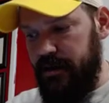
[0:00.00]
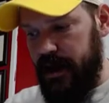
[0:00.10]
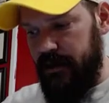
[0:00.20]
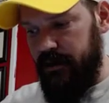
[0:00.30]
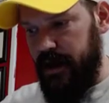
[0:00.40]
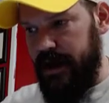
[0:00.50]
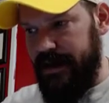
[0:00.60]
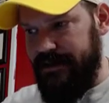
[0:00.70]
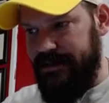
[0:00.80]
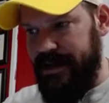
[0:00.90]
create a
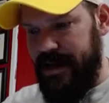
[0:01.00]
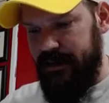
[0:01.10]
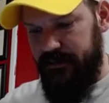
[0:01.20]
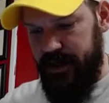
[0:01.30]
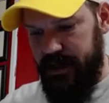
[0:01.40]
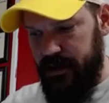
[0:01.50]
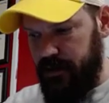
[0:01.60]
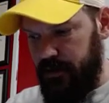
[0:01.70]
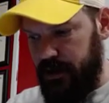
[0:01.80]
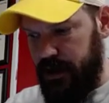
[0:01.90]
second video
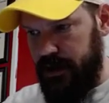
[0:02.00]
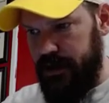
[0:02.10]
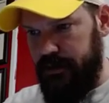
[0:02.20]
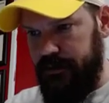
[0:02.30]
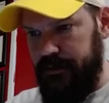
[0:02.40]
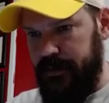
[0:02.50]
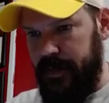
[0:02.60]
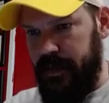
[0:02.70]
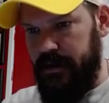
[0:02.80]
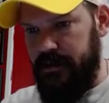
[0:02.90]

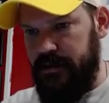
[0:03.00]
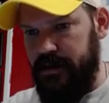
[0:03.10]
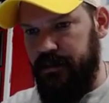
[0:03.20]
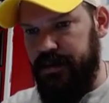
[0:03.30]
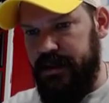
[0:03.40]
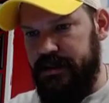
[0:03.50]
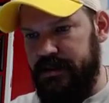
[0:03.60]
to complete this set of